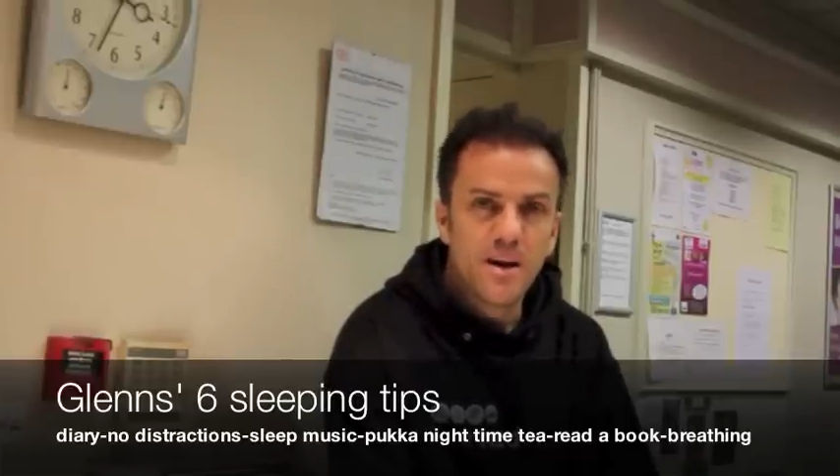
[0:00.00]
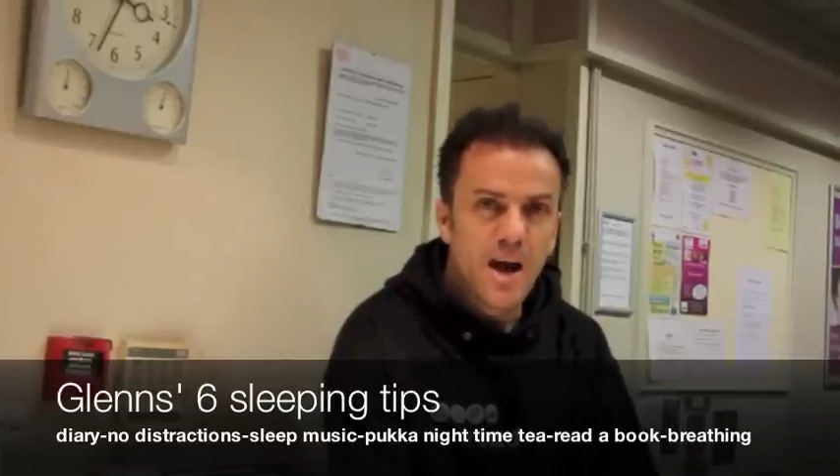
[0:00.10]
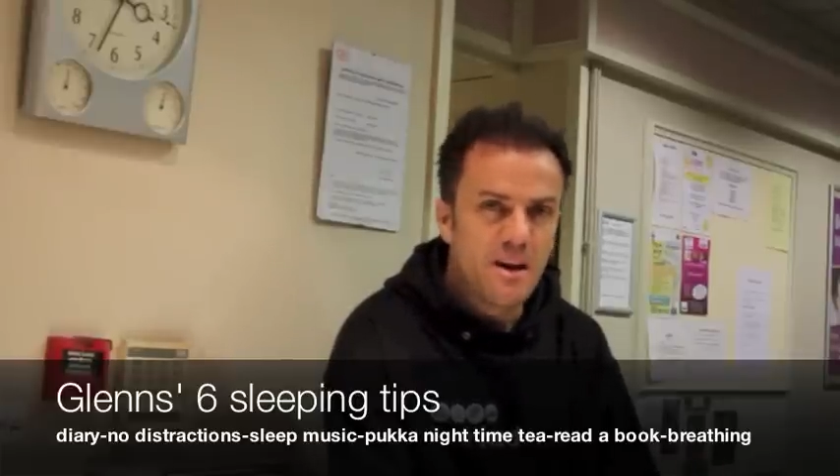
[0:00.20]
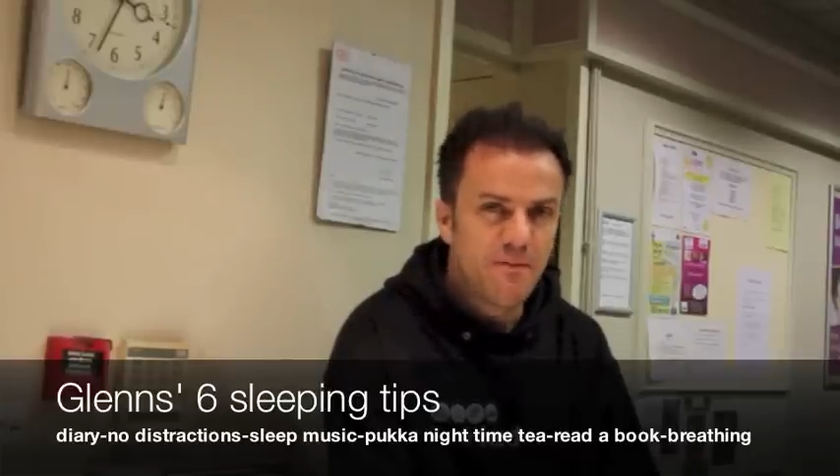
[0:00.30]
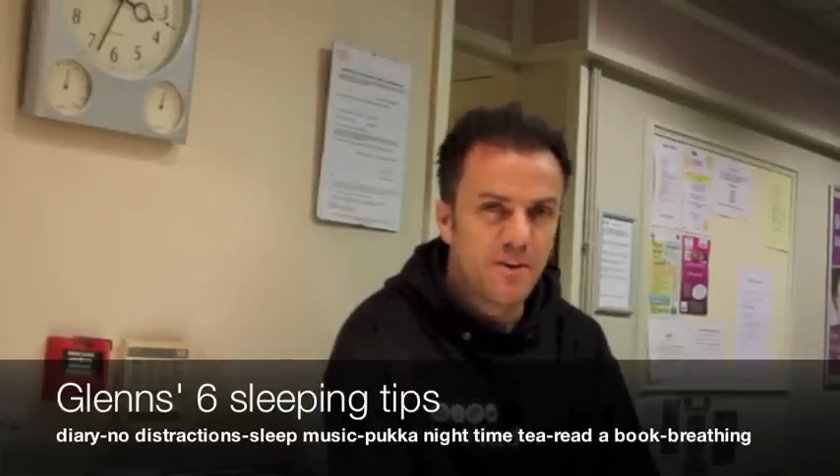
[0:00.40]

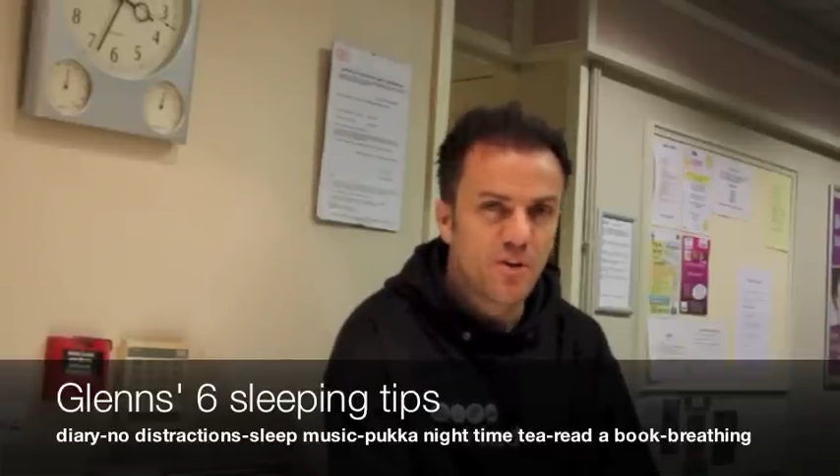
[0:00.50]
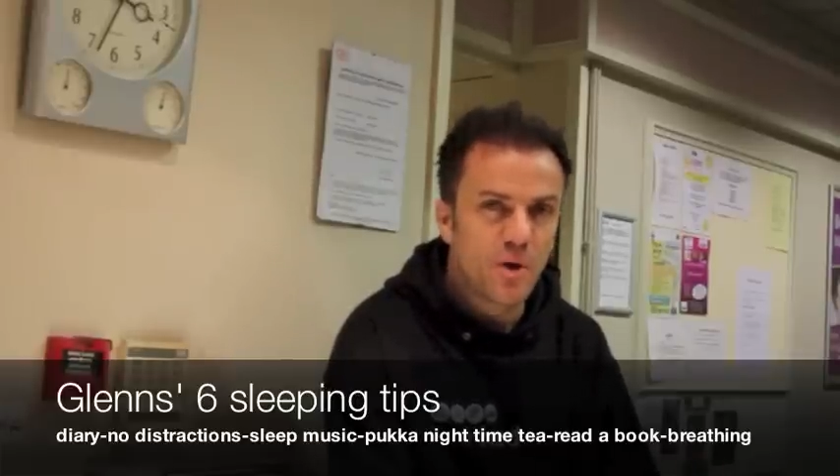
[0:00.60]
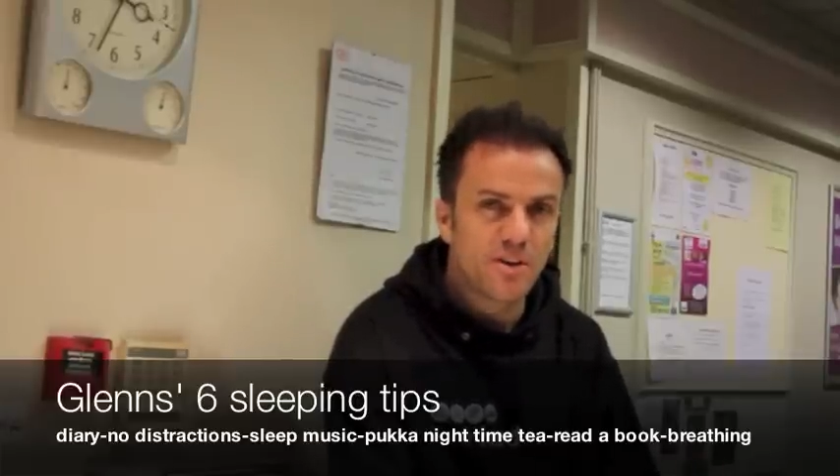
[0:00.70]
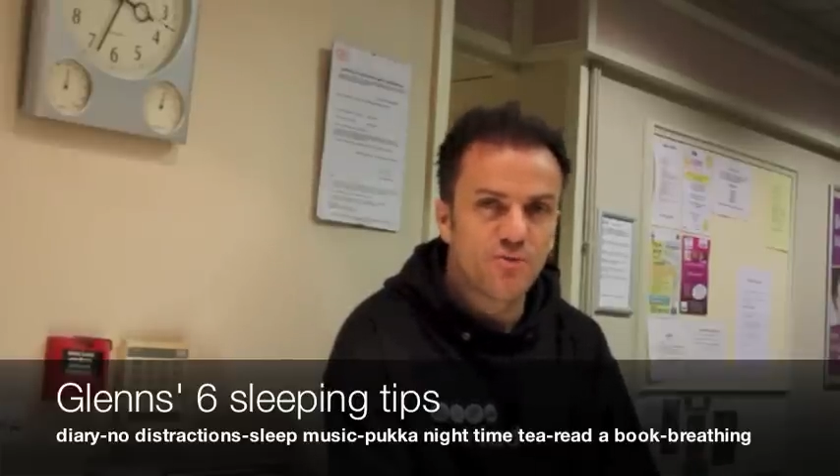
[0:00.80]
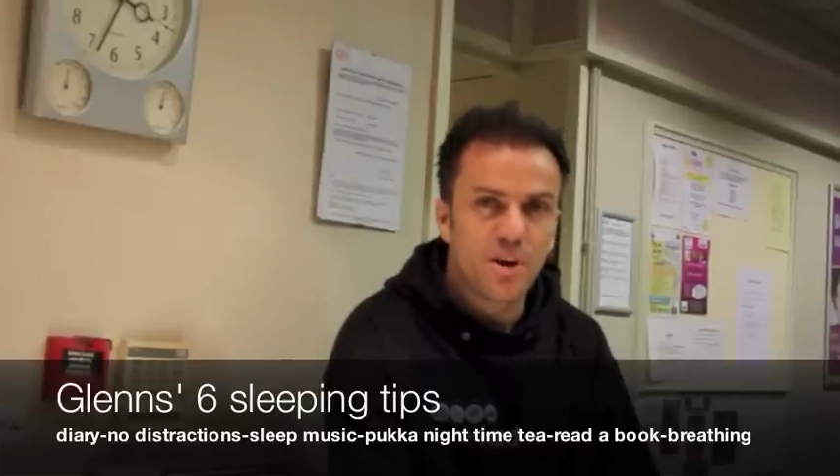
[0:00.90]
Anything
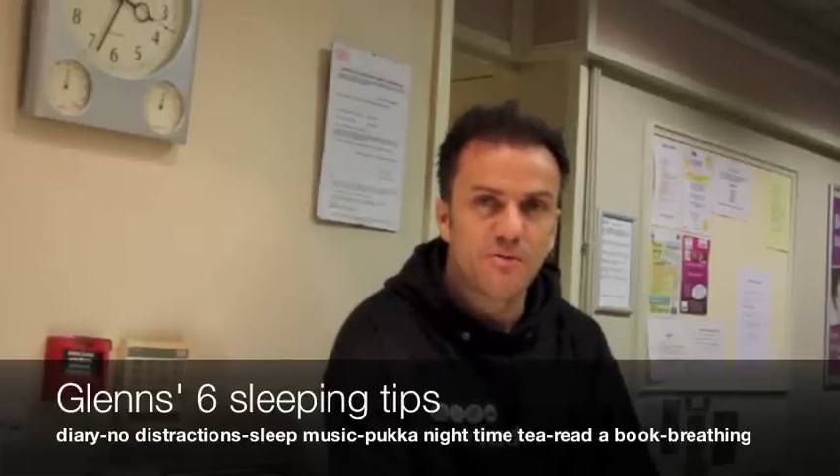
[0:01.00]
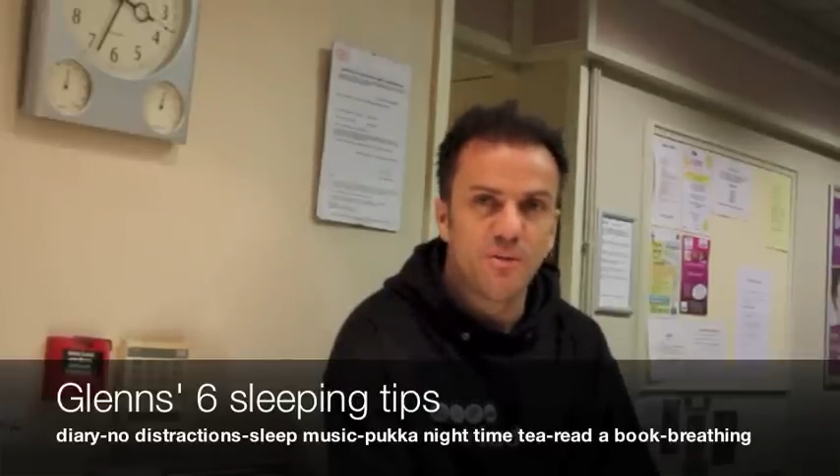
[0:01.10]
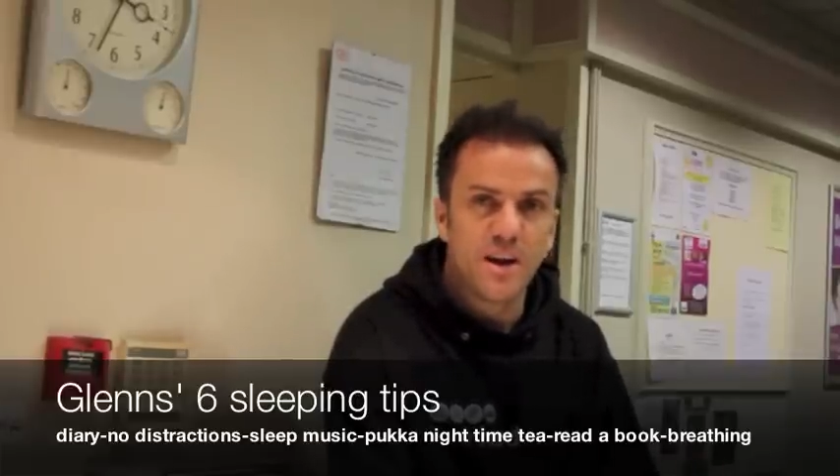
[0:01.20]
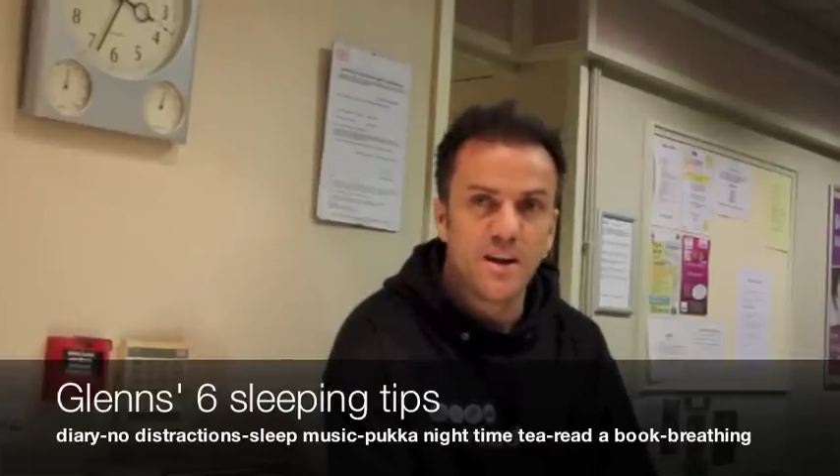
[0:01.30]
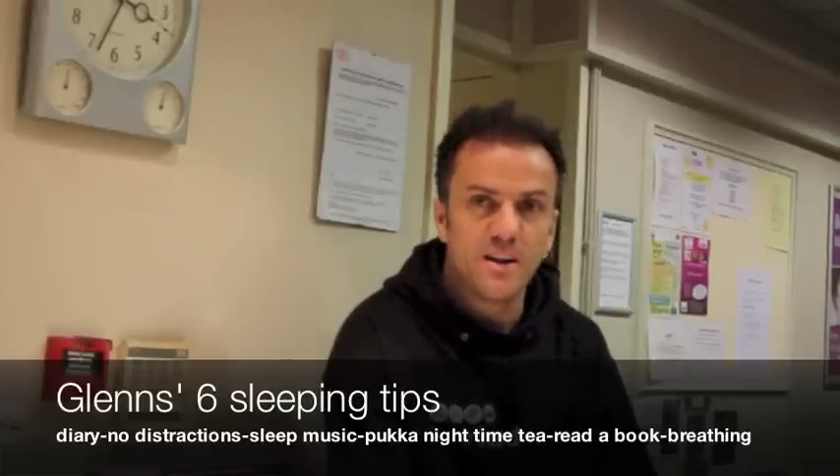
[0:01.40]
quite
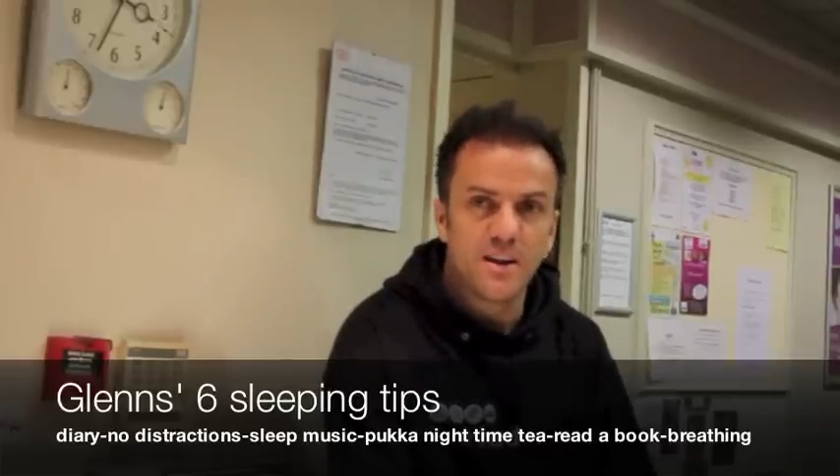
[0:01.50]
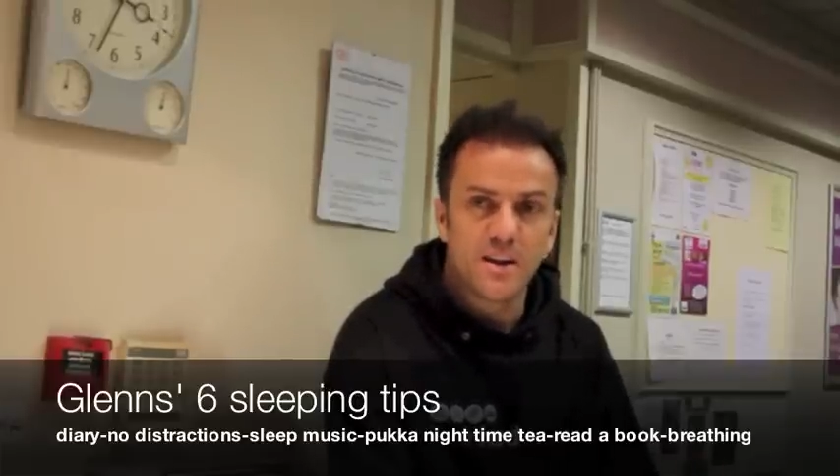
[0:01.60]
stressful, any